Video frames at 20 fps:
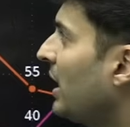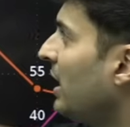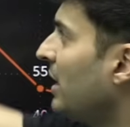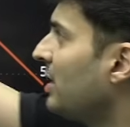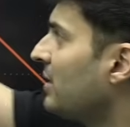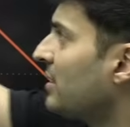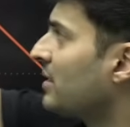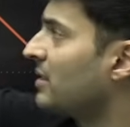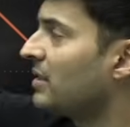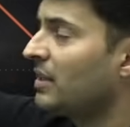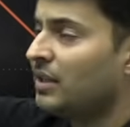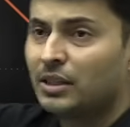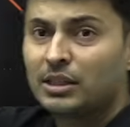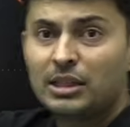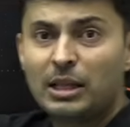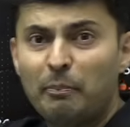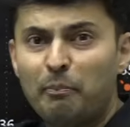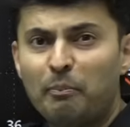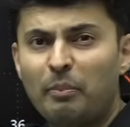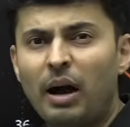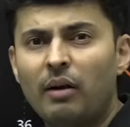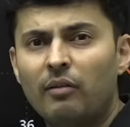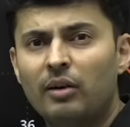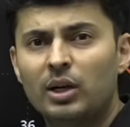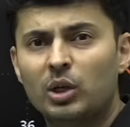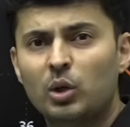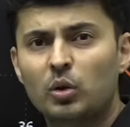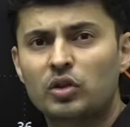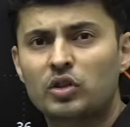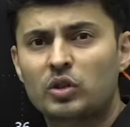is the power
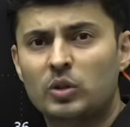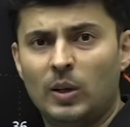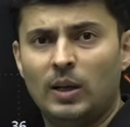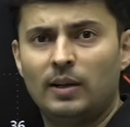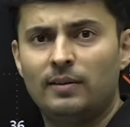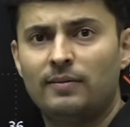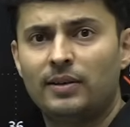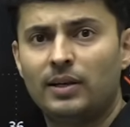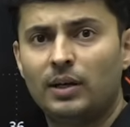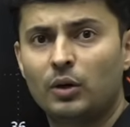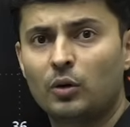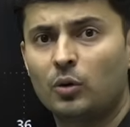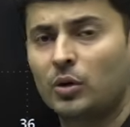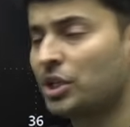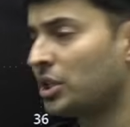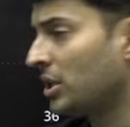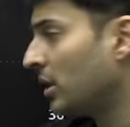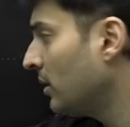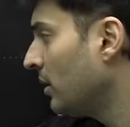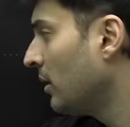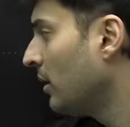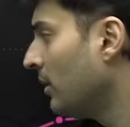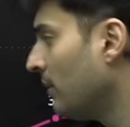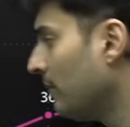to solve a question